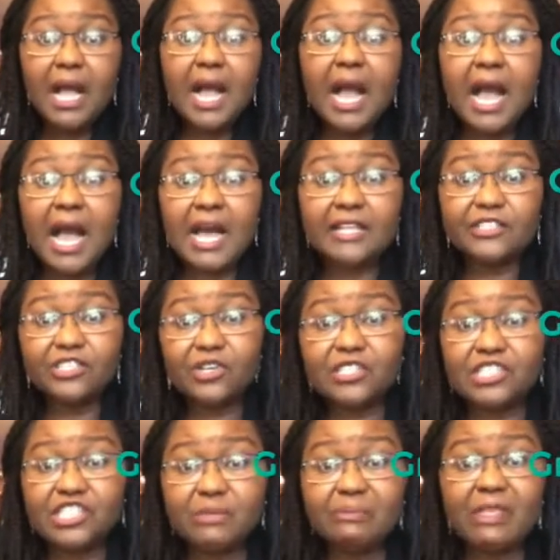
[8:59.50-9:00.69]
and just
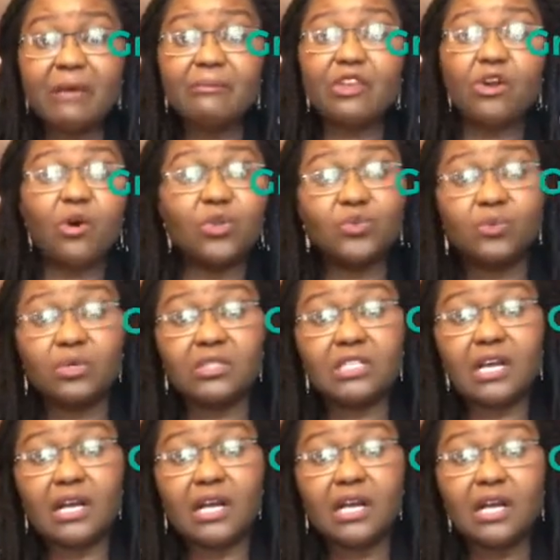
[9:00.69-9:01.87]
dip them in hot water.
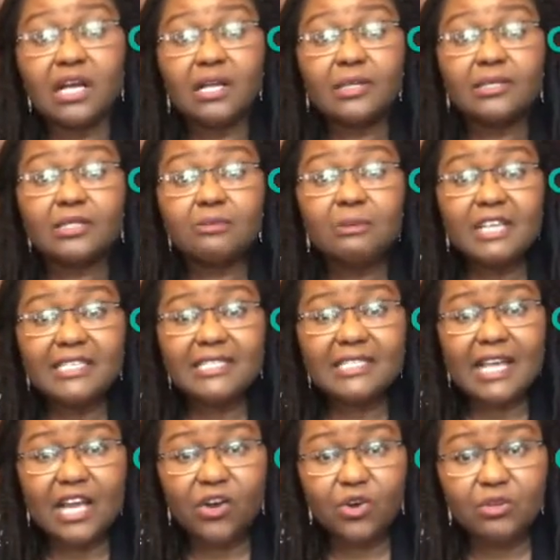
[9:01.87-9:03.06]
Split
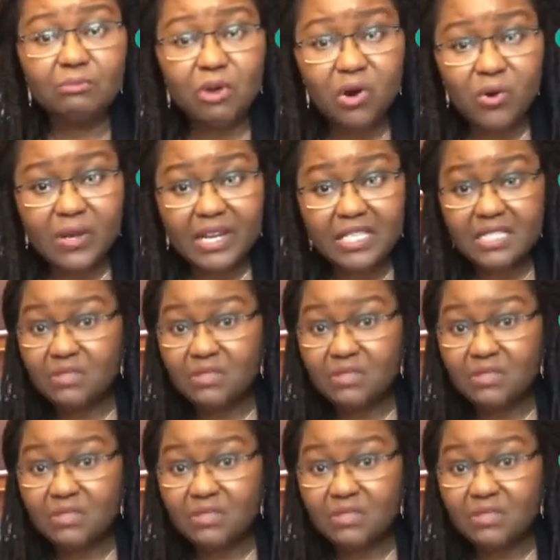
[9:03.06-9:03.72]
second, more or less